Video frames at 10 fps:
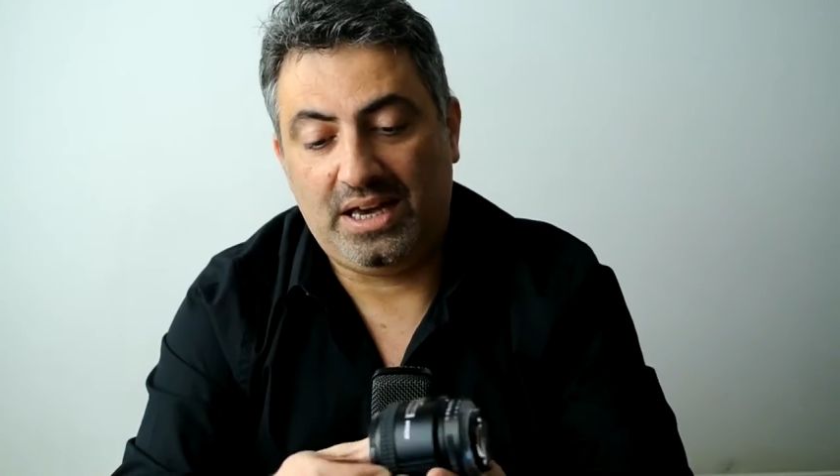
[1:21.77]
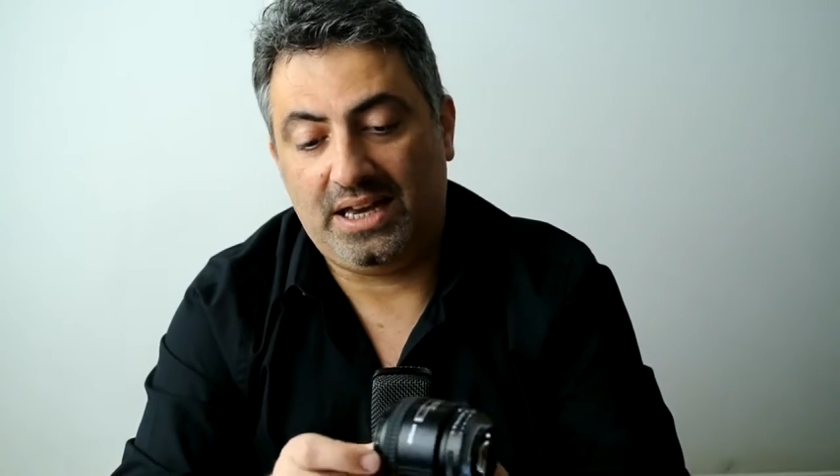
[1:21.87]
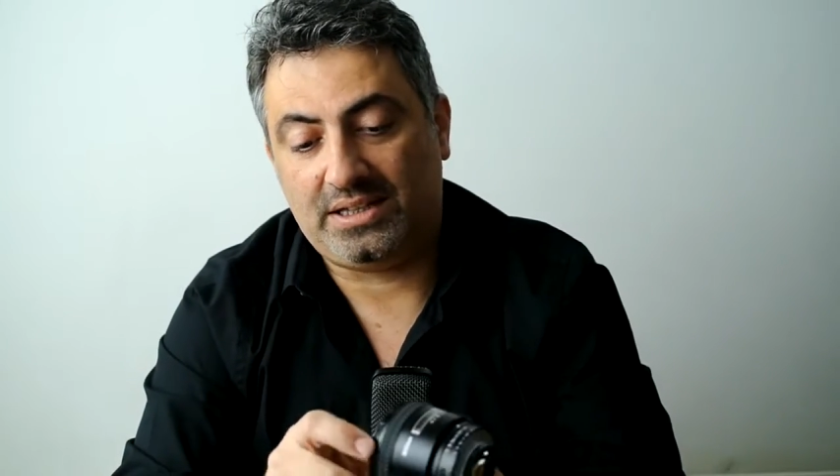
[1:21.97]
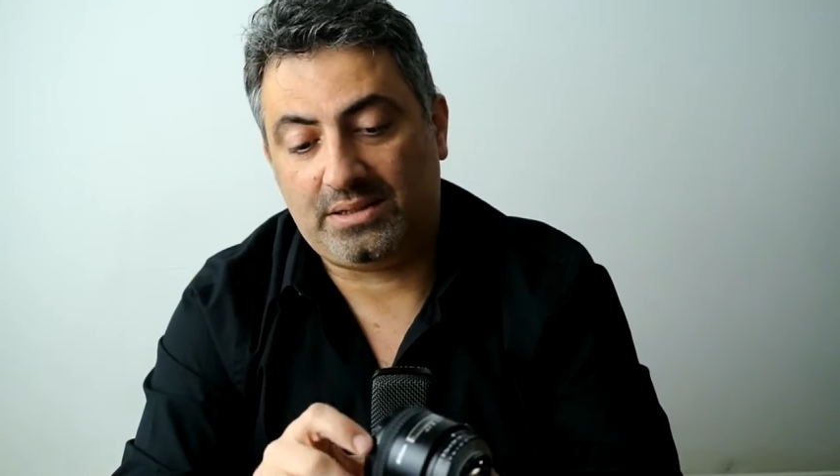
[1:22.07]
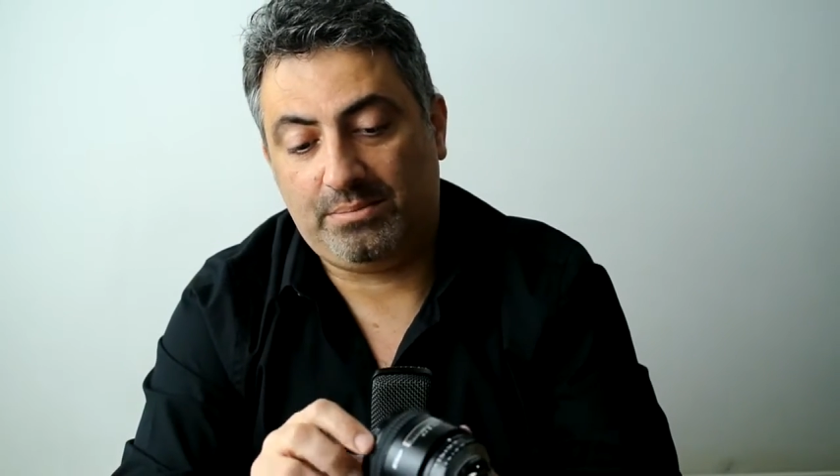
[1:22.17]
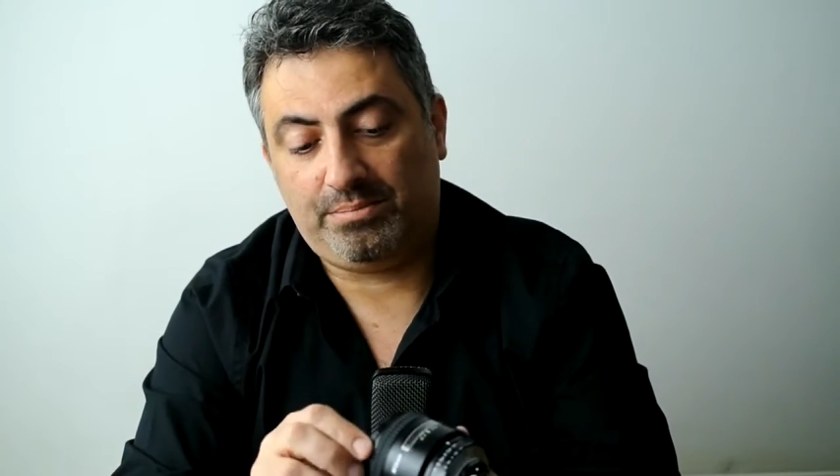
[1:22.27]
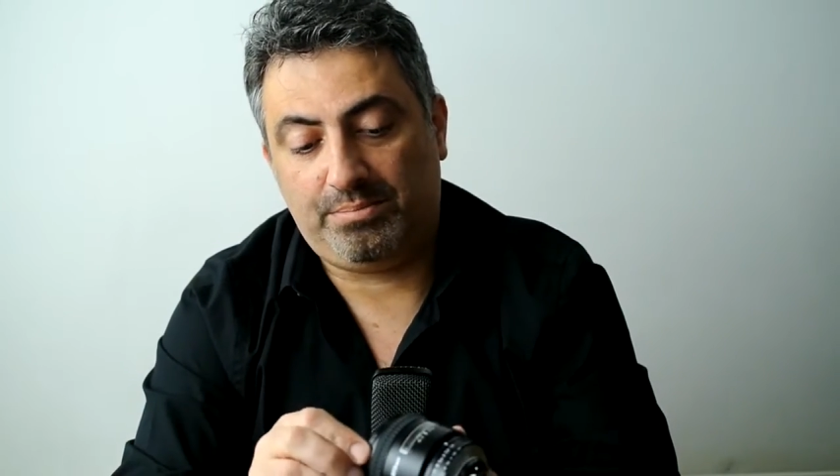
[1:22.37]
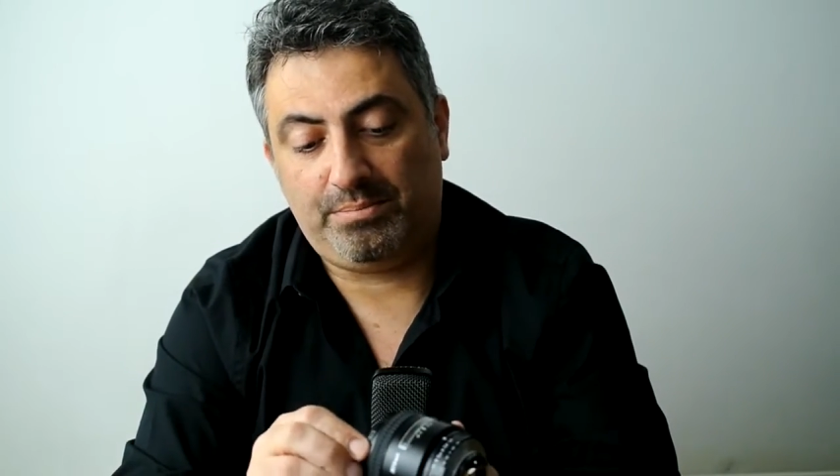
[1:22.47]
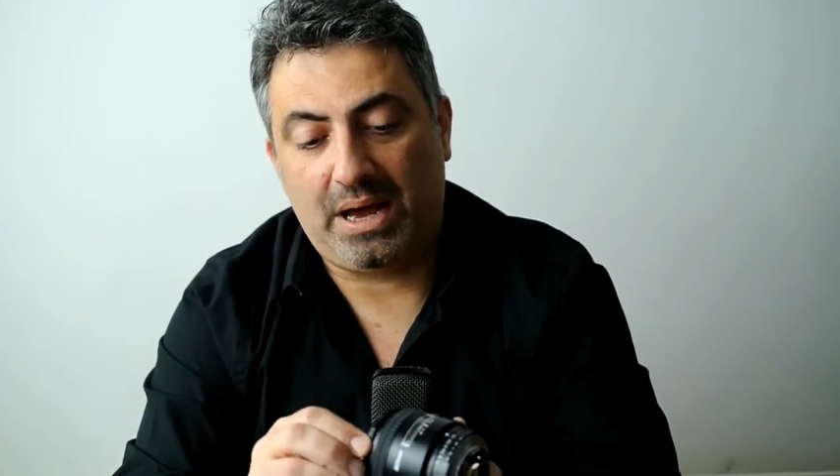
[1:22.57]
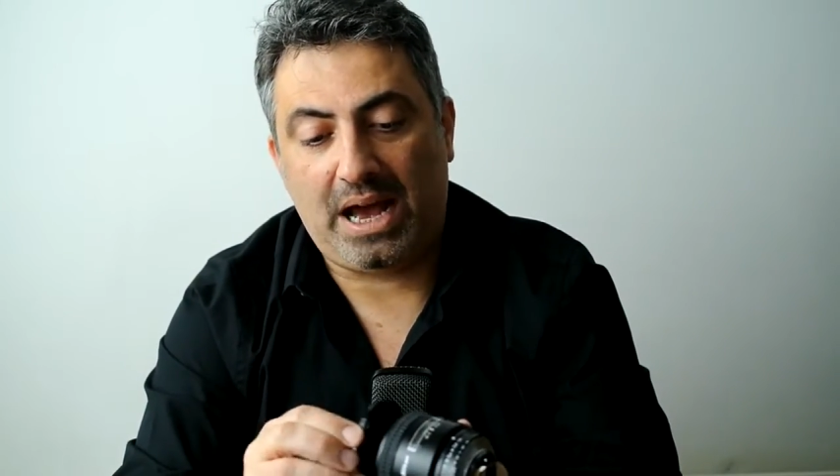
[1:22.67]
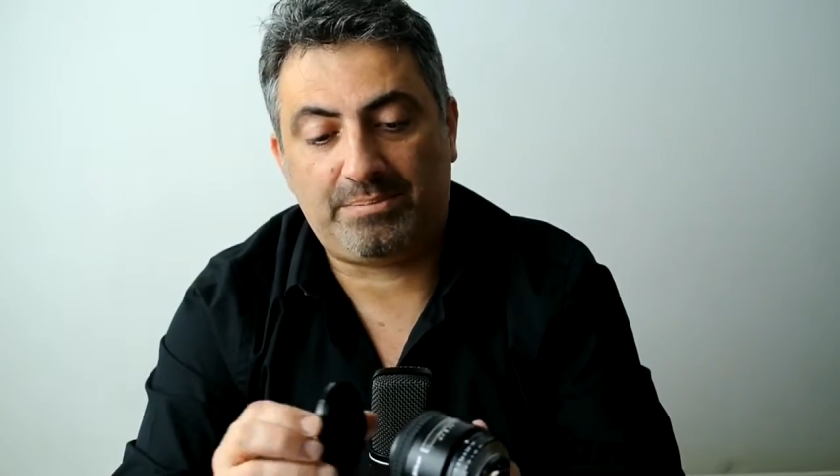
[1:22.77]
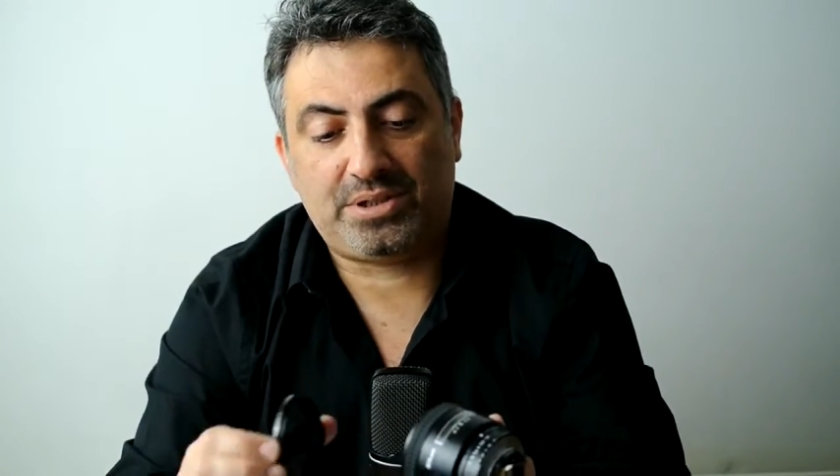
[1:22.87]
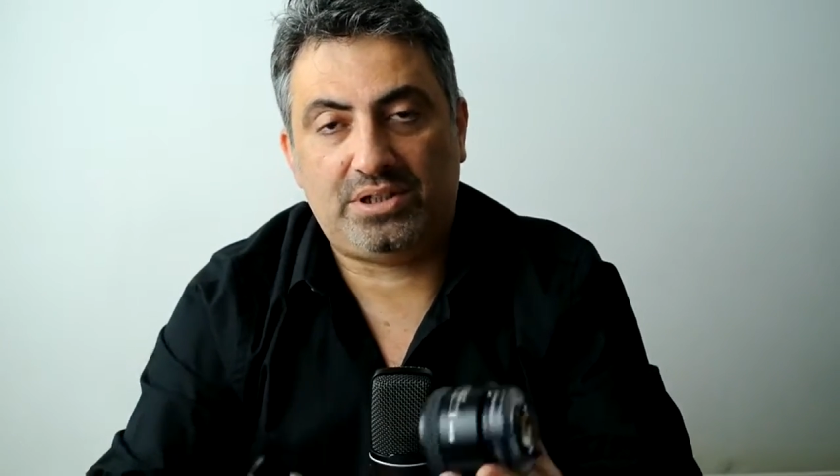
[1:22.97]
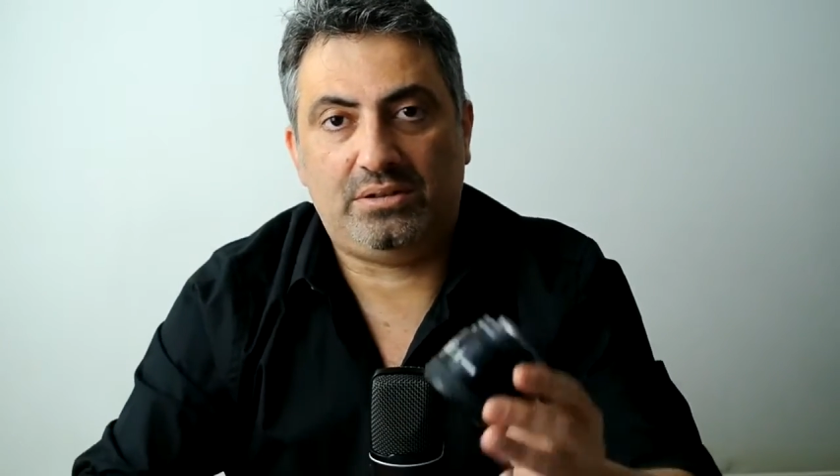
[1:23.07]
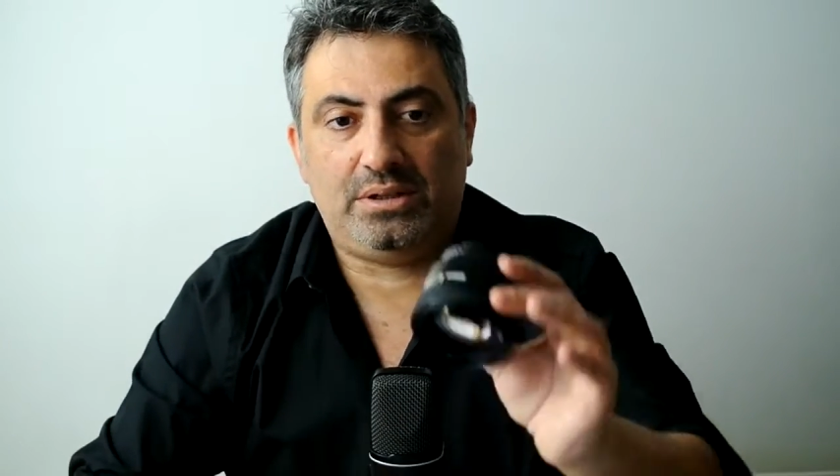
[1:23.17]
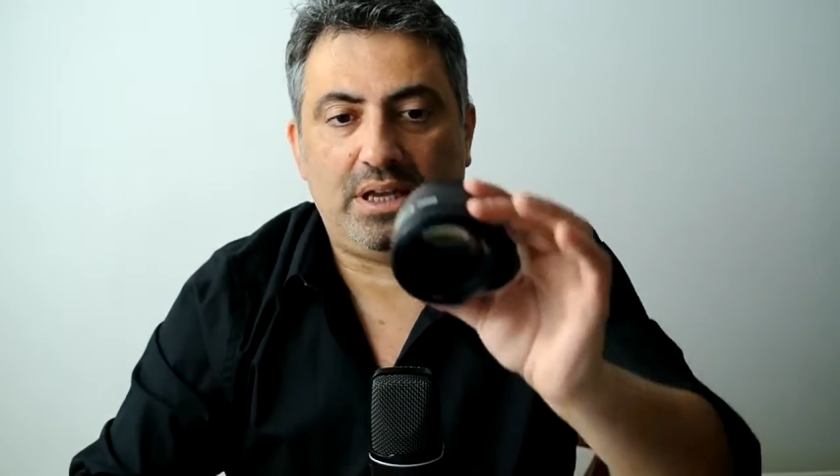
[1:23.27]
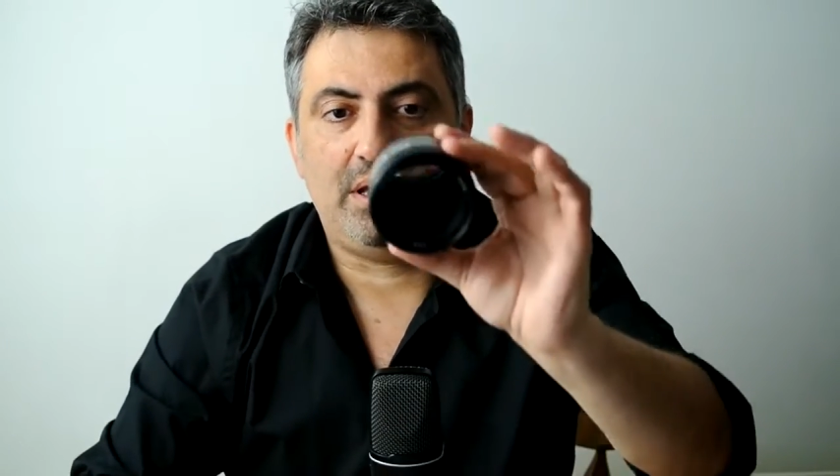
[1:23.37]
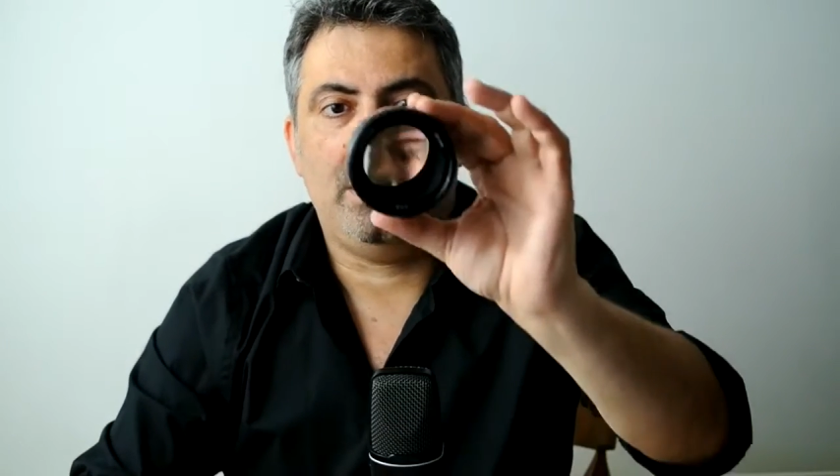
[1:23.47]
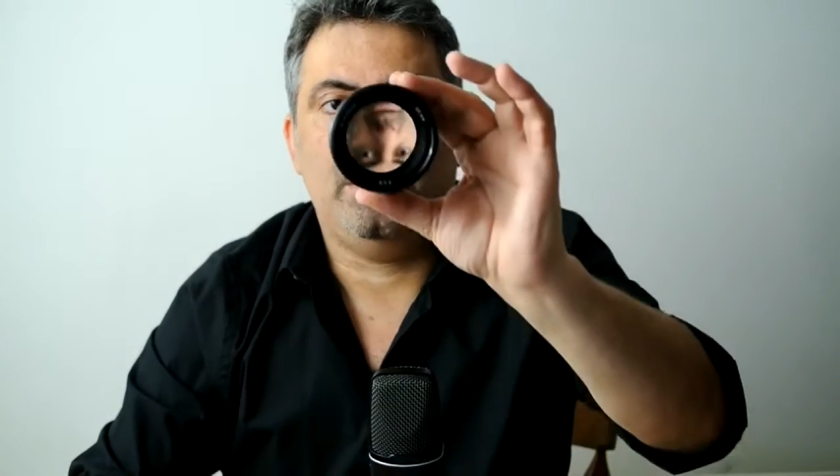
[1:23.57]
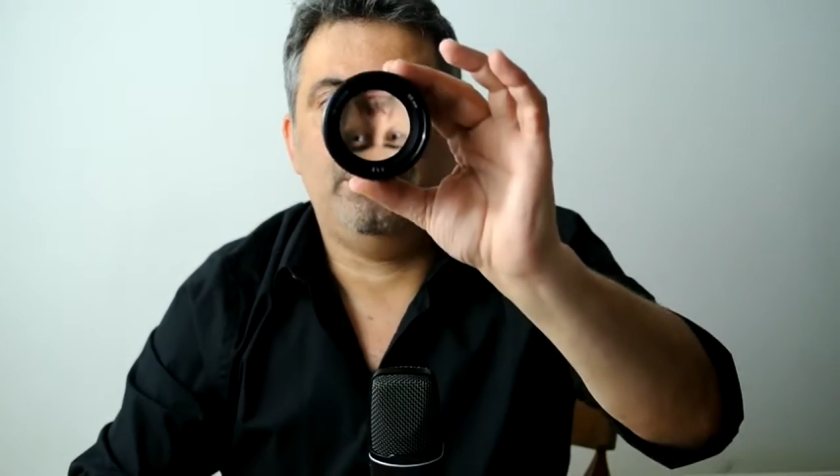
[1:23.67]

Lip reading: is absolutely